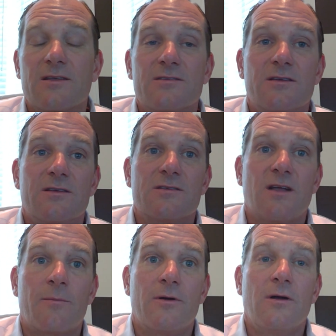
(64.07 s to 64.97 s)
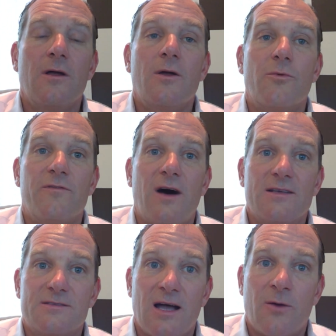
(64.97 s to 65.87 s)
to see this number
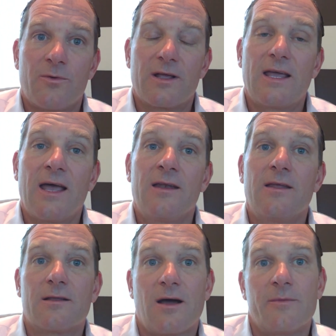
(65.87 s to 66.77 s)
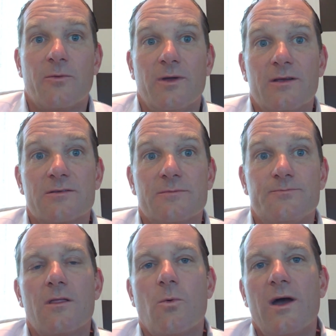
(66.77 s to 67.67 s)
revised downward again in coming weeks.
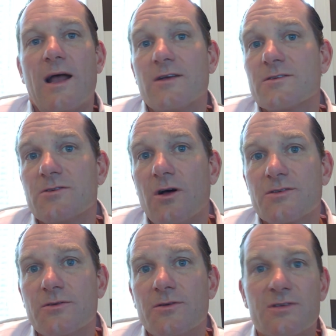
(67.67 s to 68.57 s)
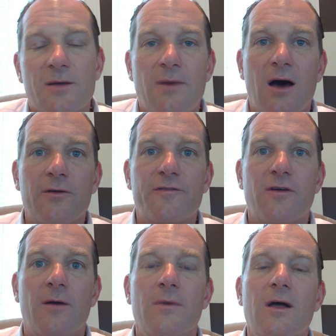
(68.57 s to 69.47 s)
The White House is also using a model
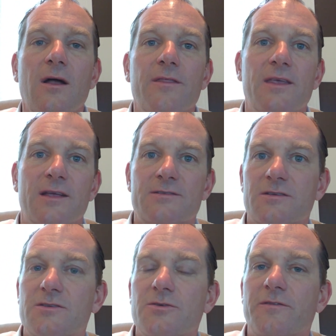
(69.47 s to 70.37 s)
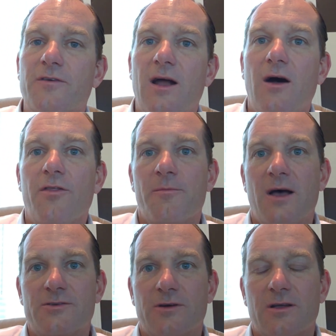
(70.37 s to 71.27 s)
from the Institute for Health
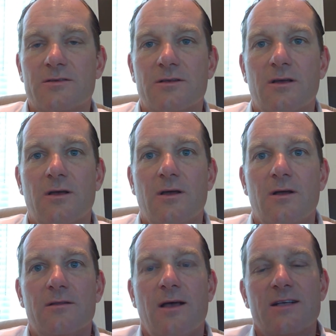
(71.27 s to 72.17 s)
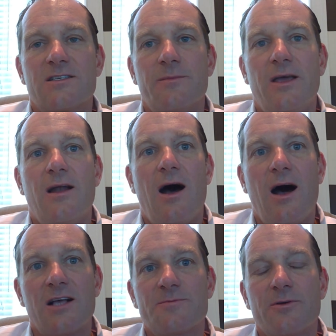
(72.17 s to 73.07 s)
Metrics to estimate
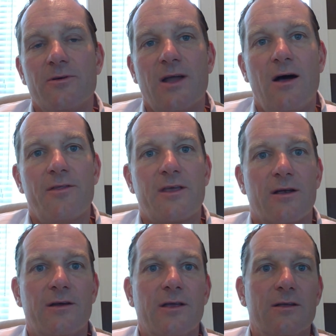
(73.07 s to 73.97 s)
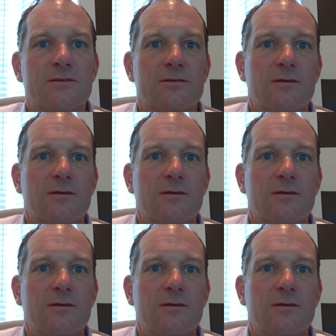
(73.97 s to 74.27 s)
hospital and healthcare needs.